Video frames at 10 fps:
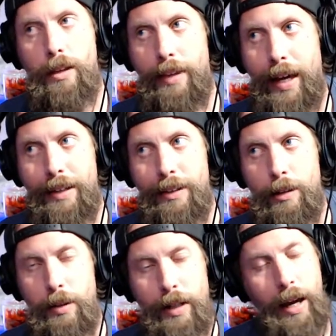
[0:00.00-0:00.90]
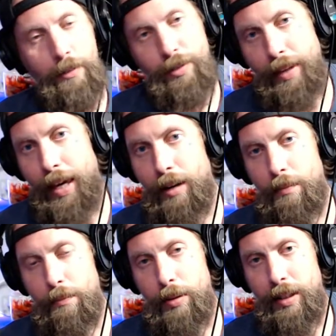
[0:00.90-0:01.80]
that year, but after
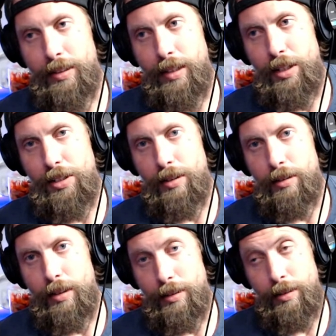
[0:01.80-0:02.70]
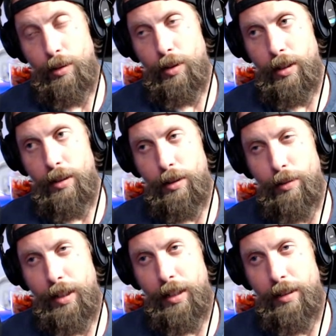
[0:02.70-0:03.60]
that, PlayStation and Sony, you
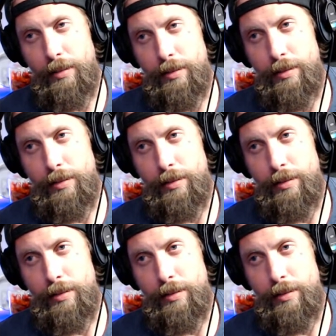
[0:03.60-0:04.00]
know, they